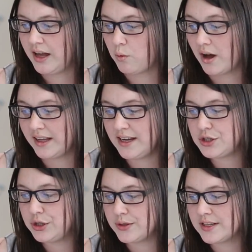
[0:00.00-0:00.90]
While
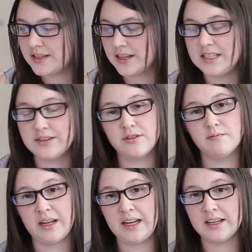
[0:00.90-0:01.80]
each uses a different
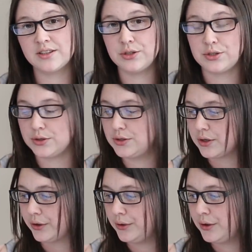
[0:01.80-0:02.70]
medium to do
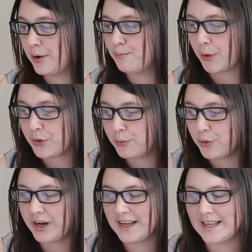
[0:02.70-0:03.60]
so, both
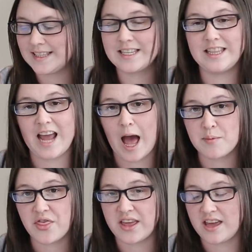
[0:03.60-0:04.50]
warn against the
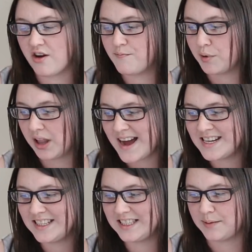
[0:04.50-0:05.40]
apathy of blind
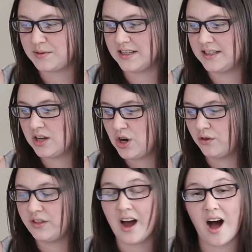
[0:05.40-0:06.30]
acceptance
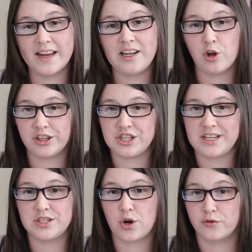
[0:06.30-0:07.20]
of the
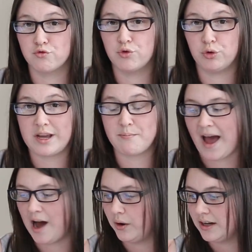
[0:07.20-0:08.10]
ideologies of a ruling
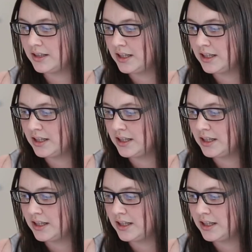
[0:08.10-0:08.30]
power.